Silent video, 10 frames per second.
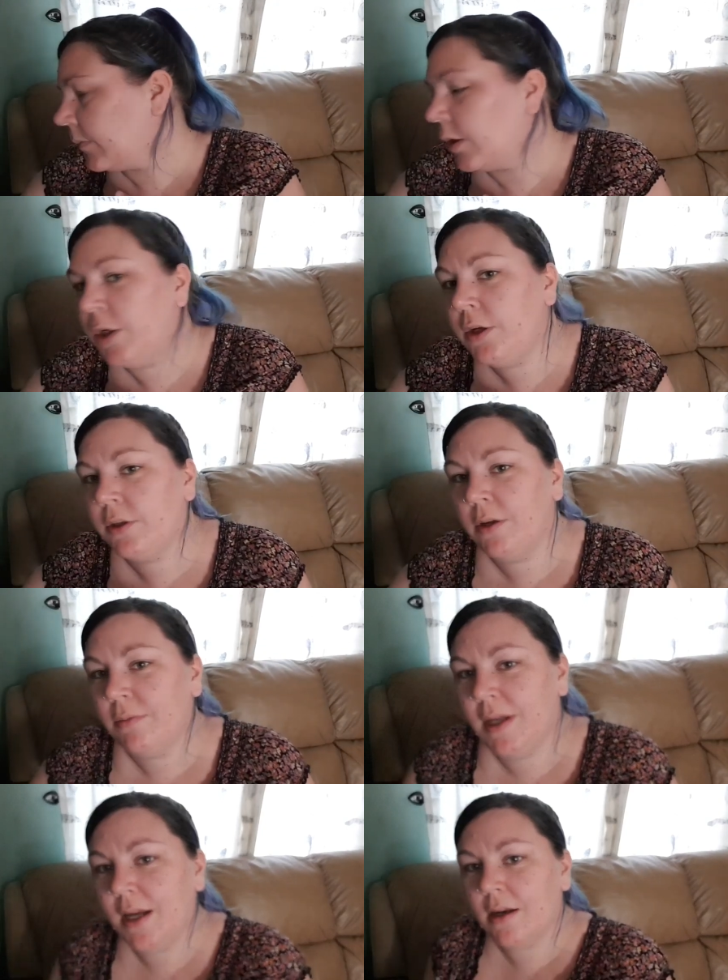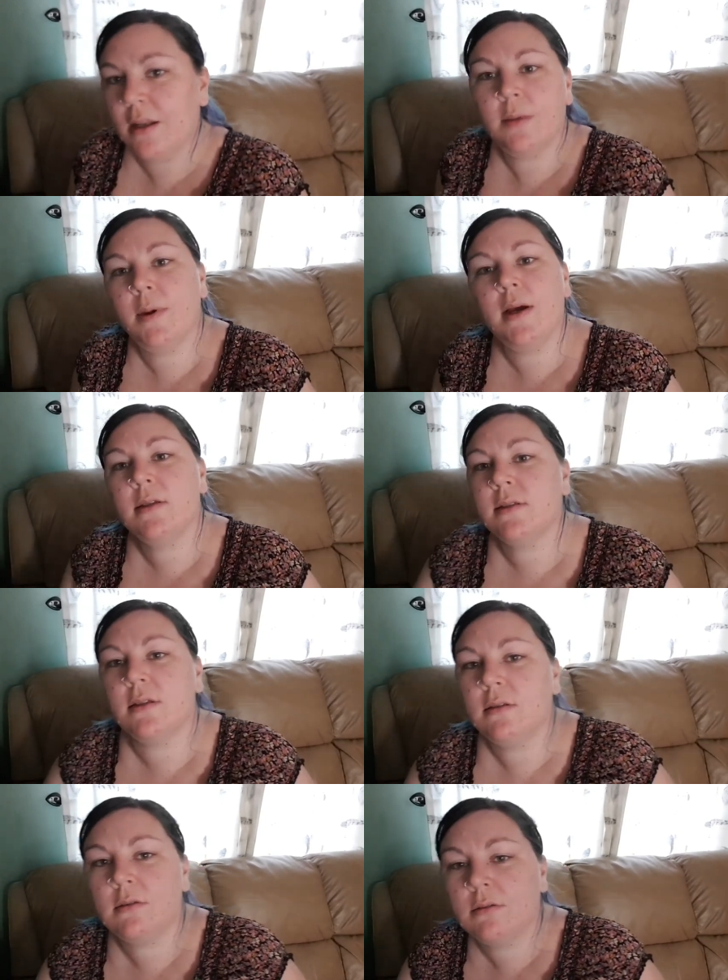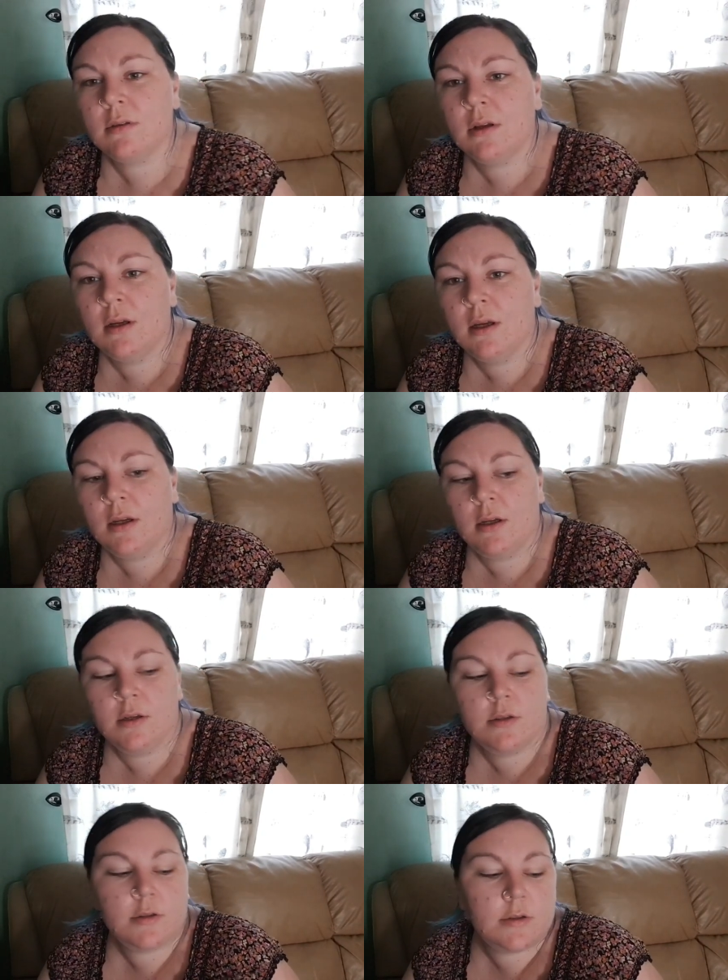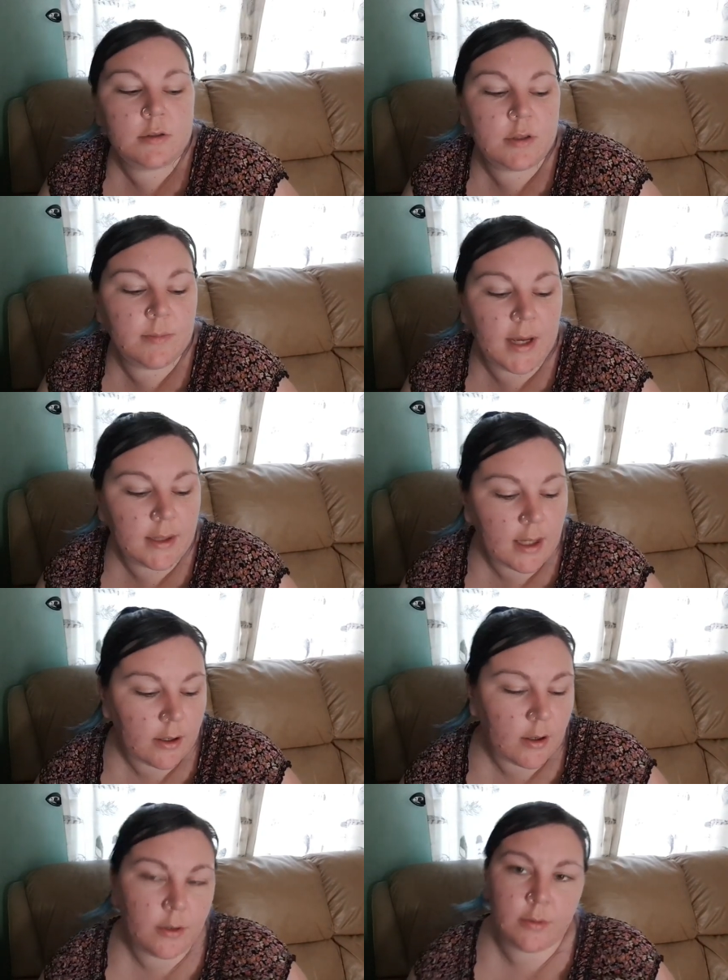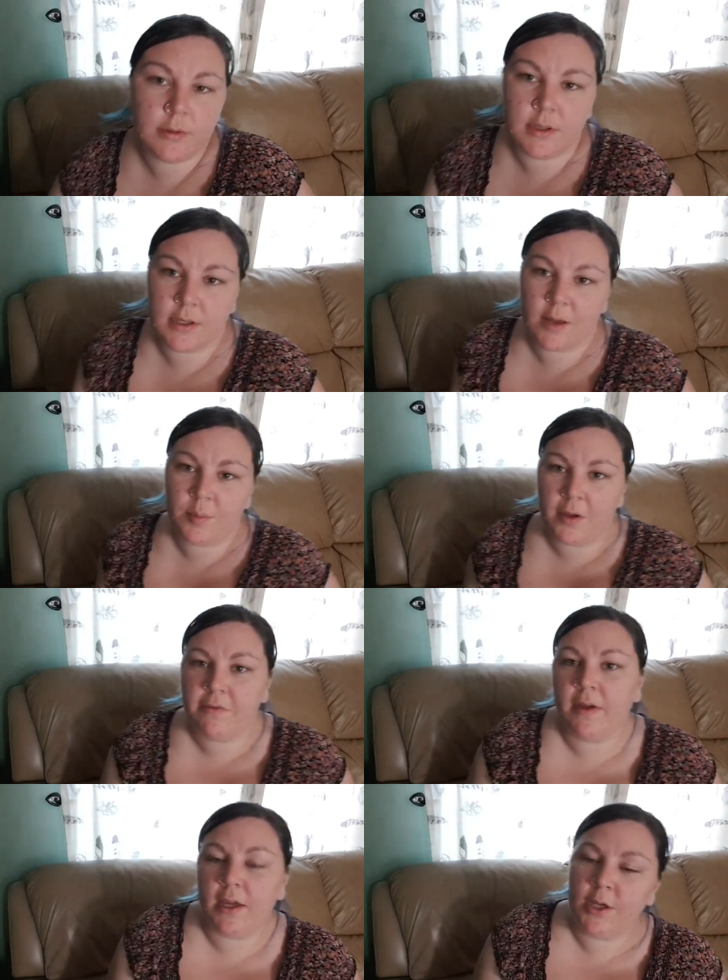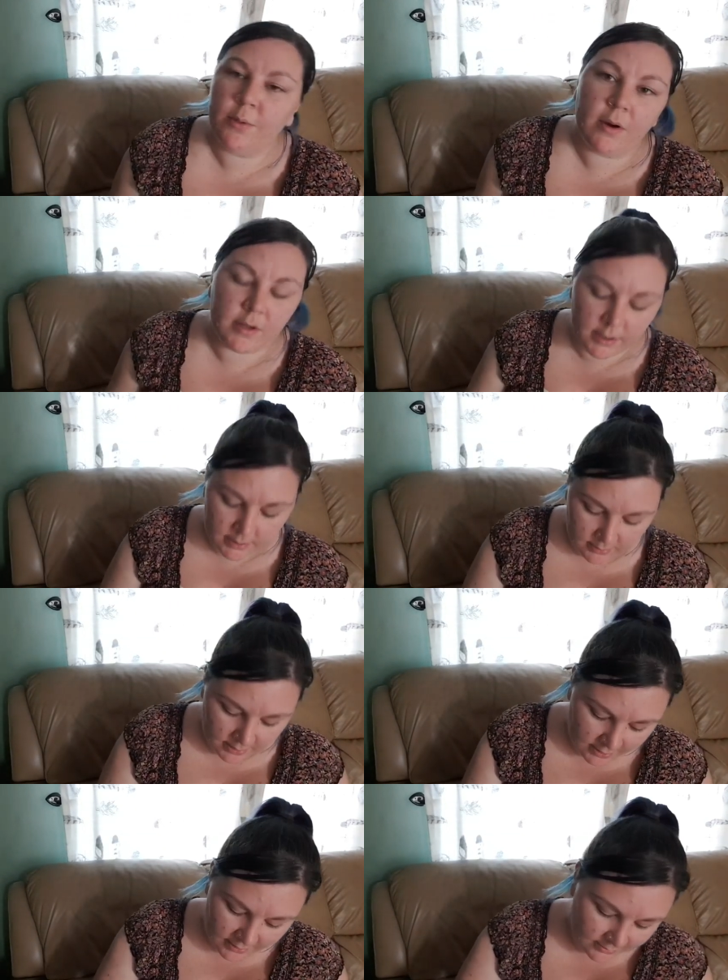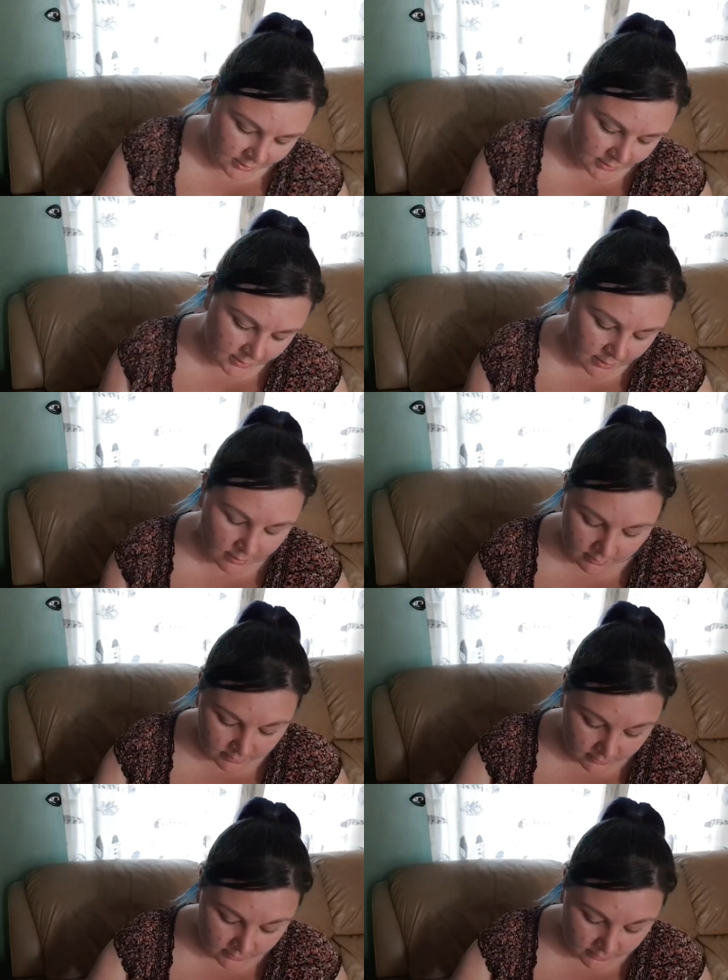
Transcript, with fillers: You don't need another person to make that a whole dessert buffet. You are a des you just are